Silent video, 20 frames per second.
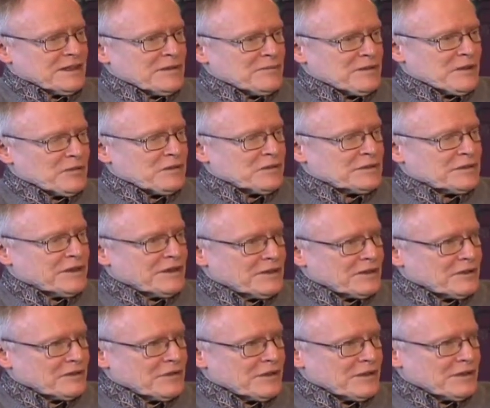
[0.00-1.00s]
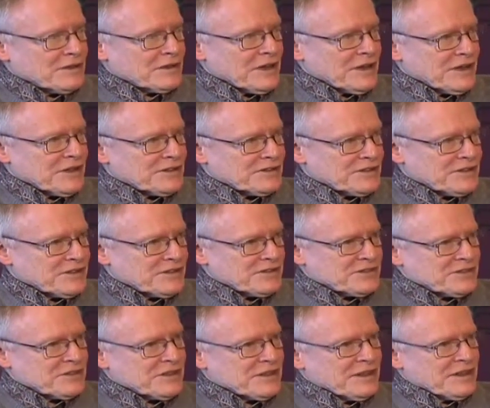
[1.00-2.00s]
but what they don't realize is
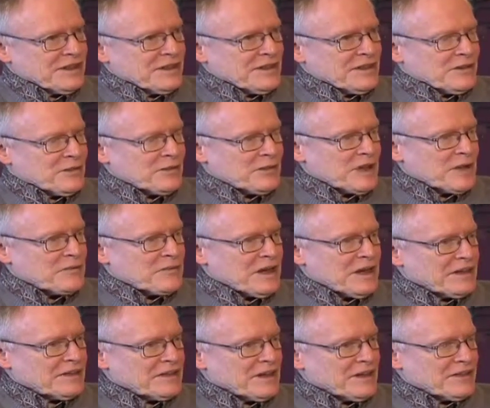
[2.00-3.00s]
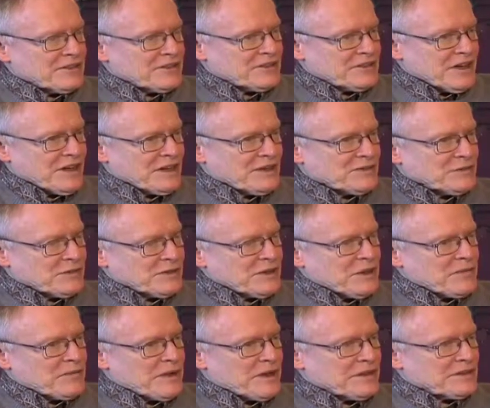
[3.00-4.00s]
when they make that change, when they
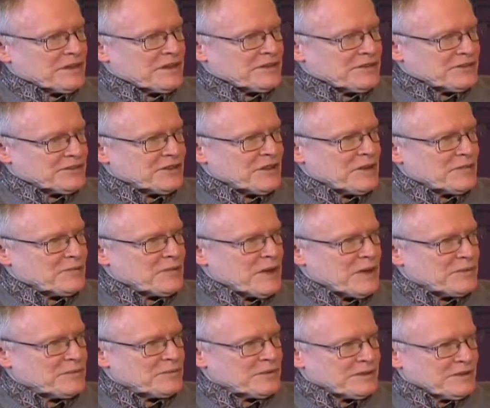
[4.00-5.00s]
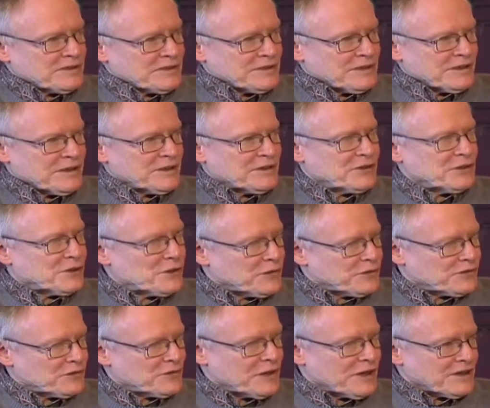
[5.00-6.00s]
make that step up, their new
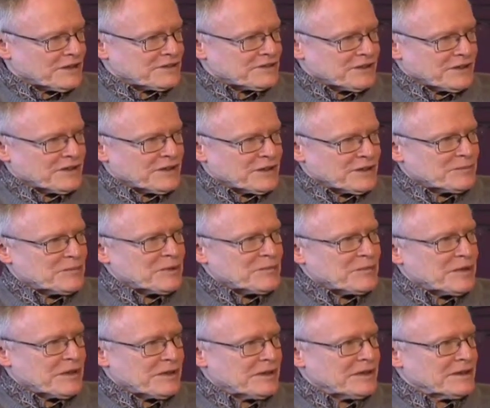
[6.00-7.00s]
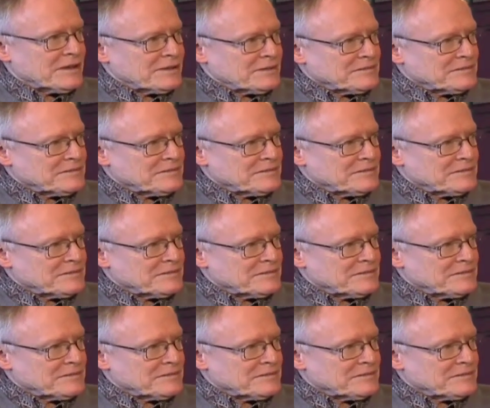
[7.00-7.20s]
friends are going to be better.